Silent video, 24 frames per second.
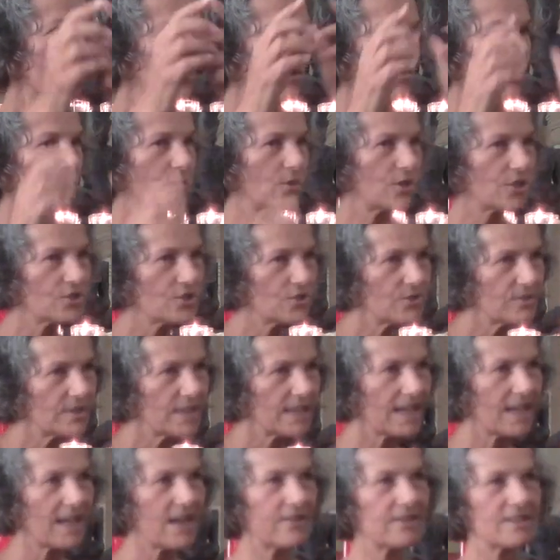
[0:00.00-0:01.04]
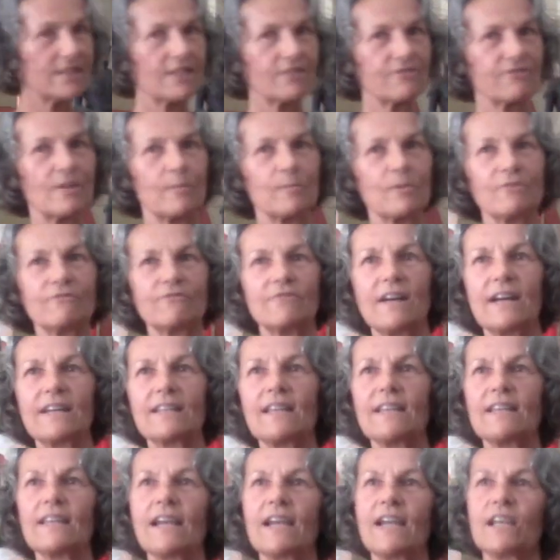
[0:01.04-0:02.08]
what you inherited from your
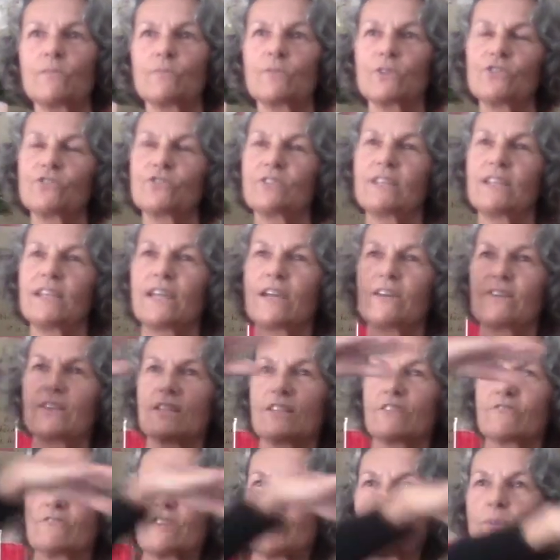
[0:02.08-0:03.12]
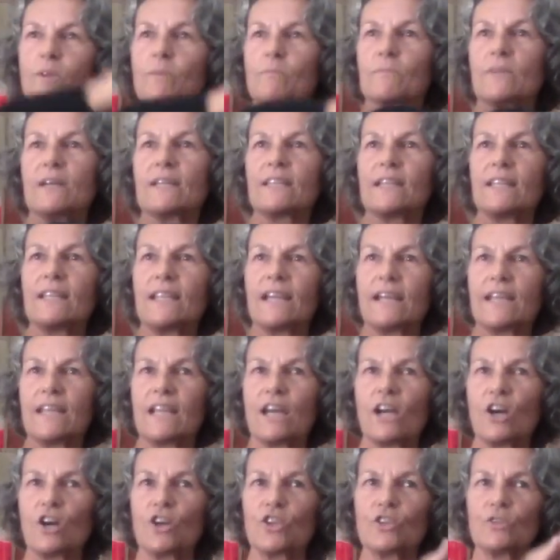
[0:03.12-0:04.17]
father line, what you inherited from your mother line,
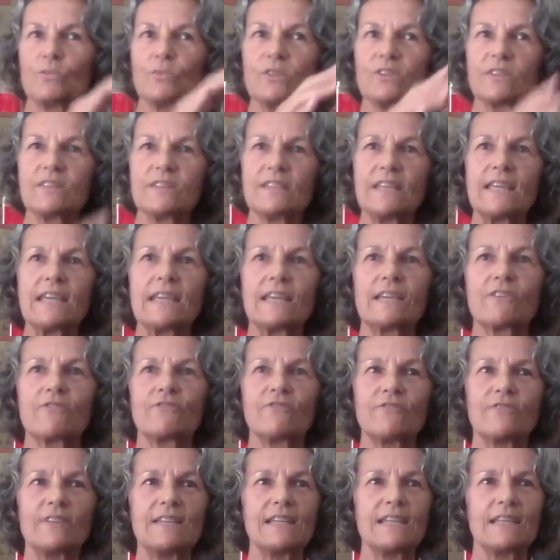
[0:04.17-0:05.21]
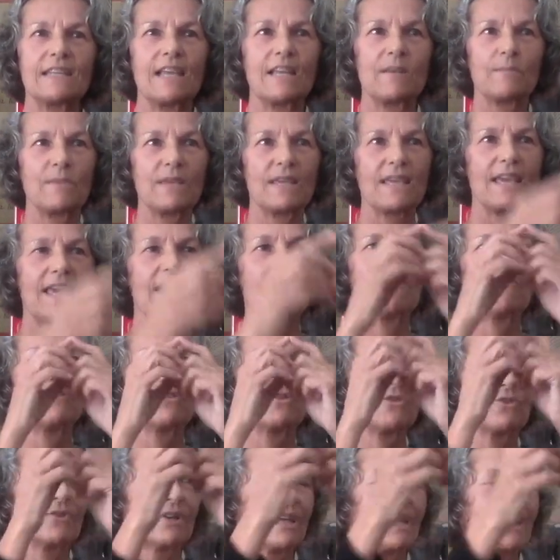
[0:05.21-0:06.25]
how you would think, feel, and behave
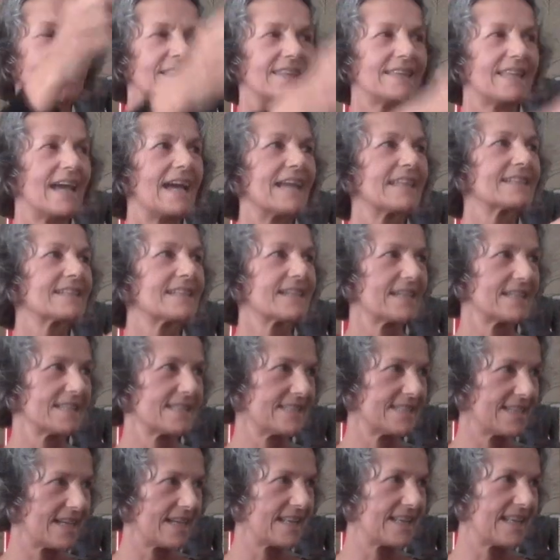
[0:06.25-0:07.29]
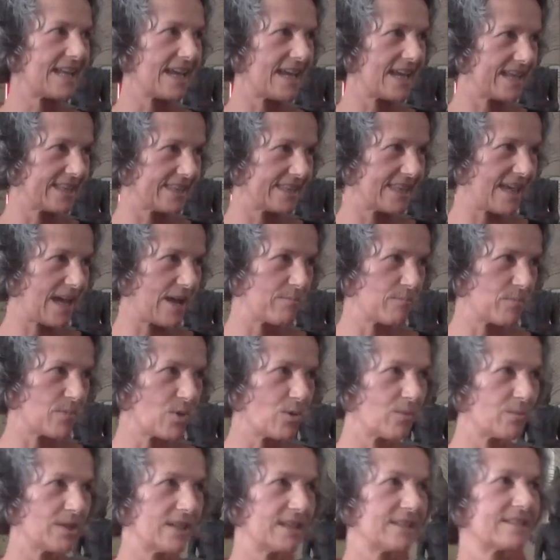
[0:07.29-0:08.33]
you. That God said at that
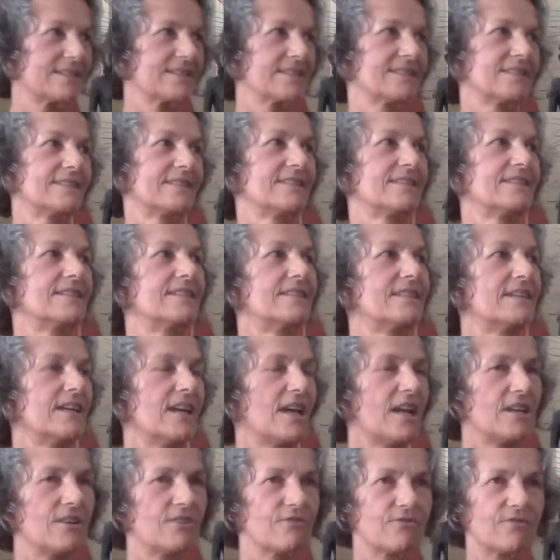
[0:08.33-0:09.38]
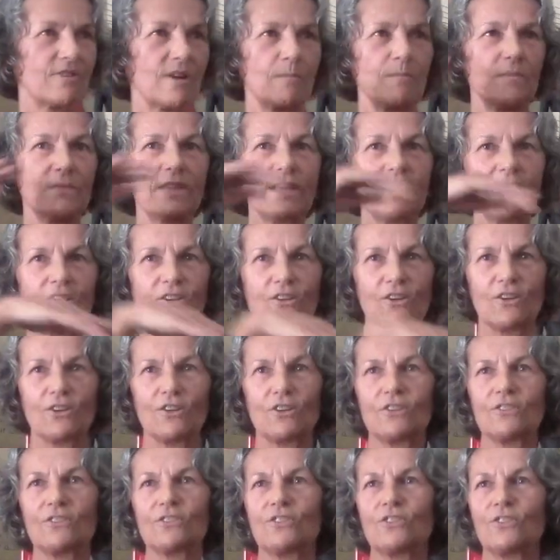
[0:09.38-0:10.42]
moment. And from then
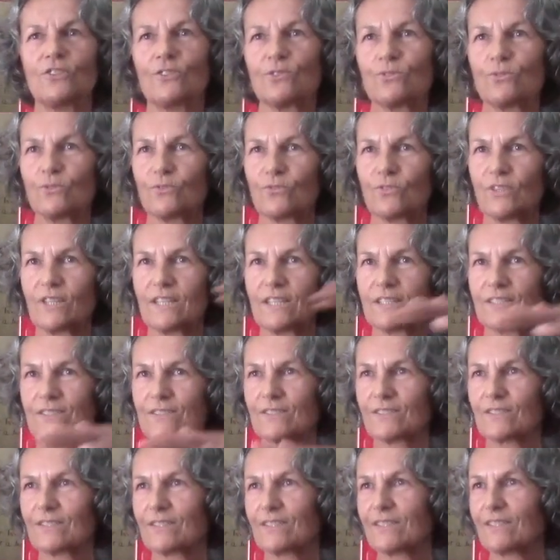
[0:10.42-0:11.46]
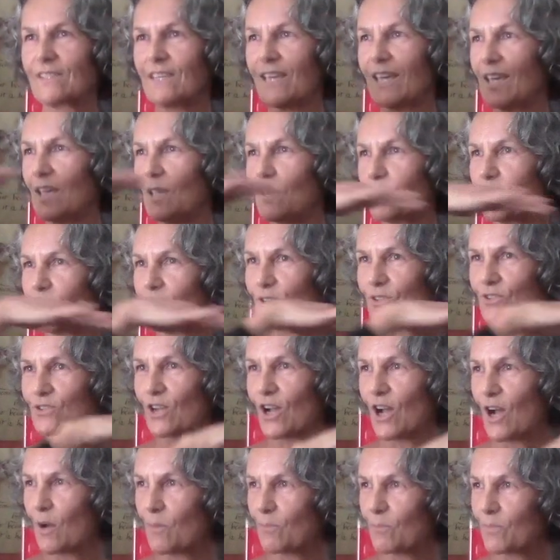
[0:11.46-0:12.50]
on, you know, things came on
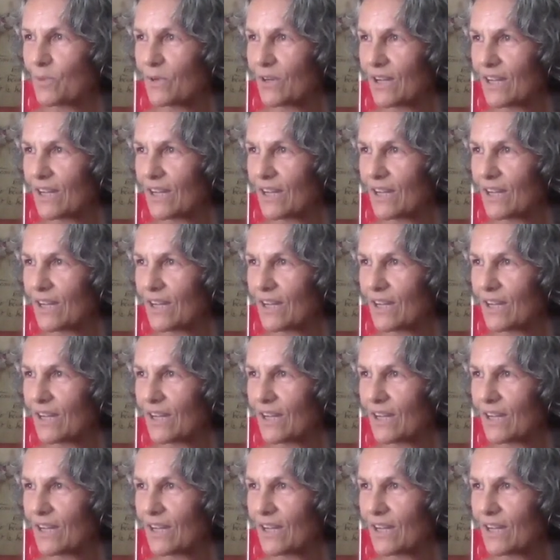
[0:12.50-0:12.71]
top